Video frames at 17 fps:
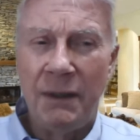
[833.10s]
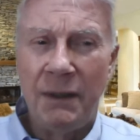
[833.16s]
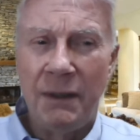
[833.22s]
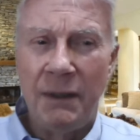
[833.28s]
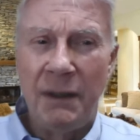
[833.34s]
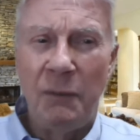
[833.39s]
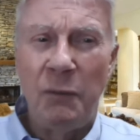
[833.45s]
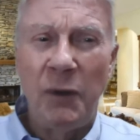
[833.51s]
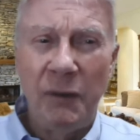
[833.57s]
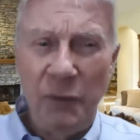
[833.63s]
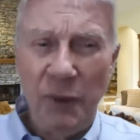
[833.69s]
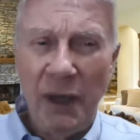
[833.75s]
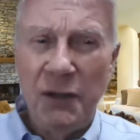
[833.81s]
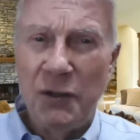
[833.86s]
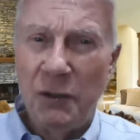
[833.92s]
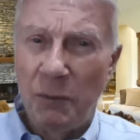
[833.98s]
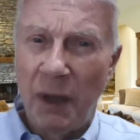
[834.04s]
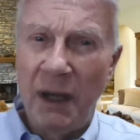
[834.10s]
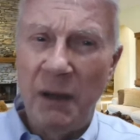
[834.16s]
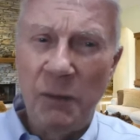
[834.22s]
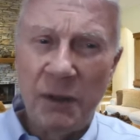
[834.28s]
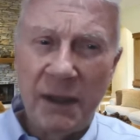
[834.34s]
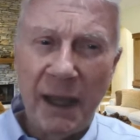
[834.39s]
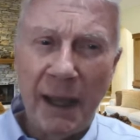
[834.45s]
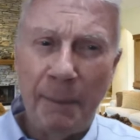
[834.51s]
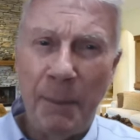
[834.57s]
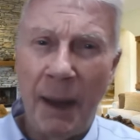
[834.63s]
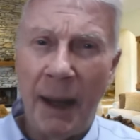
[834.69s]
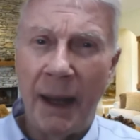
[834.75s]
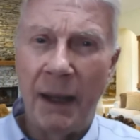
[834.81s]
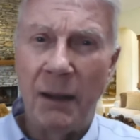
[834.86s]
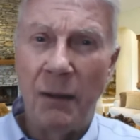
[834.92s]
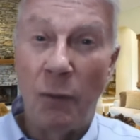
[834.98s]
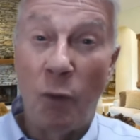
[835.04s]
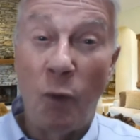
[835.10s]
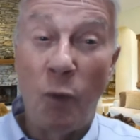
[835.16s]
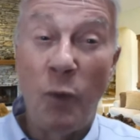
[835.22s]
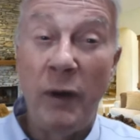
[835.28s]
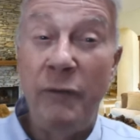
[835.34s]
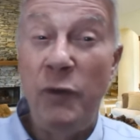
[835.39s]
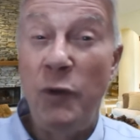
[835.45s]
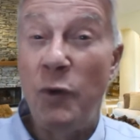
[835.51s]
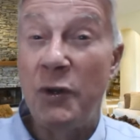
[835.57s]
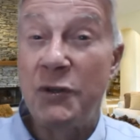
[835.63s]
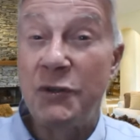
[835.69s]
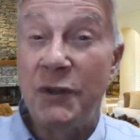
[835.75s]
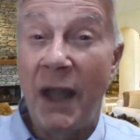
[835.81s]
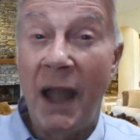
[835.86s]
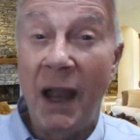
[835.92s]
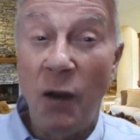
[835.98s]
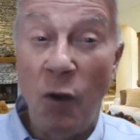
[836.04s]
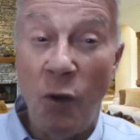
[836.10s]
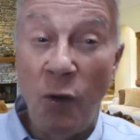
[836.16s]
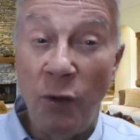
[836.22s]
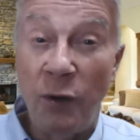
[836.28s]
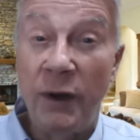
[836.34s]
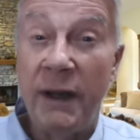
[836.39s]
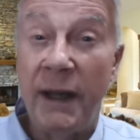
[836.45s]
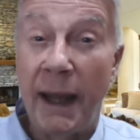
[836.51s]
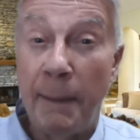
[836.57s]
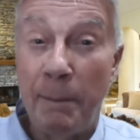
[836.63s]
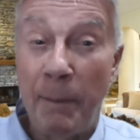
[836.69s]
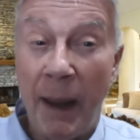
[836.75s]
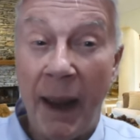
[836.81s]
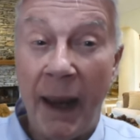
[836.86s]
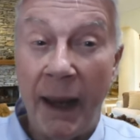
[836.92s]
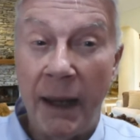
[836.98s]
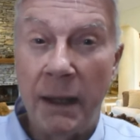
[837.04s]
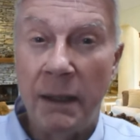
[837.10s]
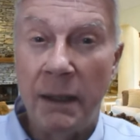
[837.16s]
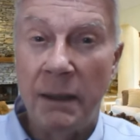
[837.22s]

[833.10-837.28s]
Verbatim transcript: And what if you had your money with that bank? Or what if you were a stockholder in that bank?